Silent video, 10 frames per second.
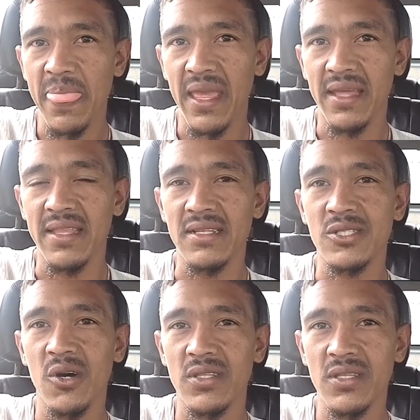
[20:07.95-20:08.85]
and then
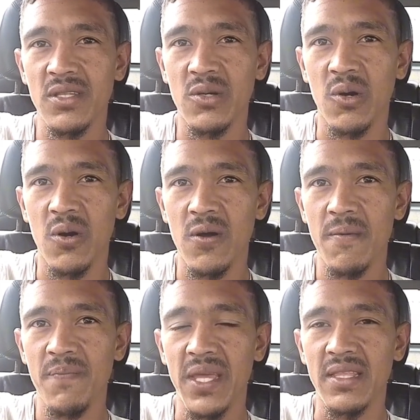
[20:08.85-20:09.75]
started the car,
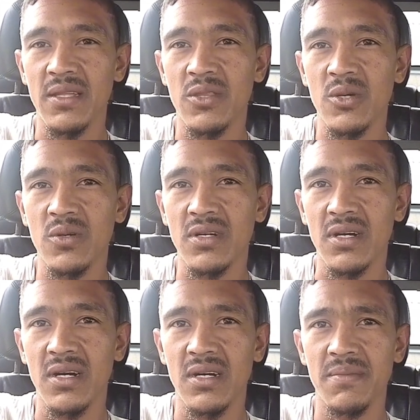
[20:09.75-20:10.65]
and then took
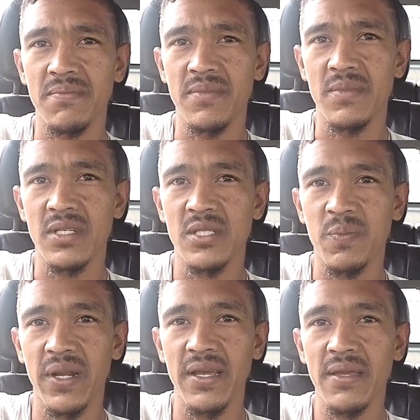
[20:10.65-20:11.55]

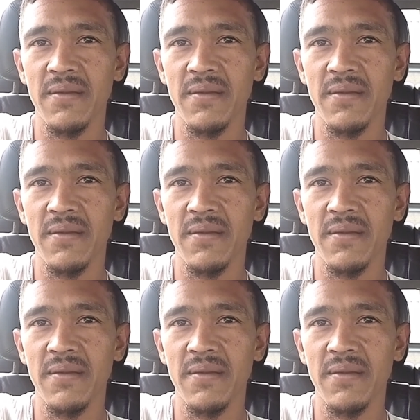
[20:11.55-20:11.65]
spray,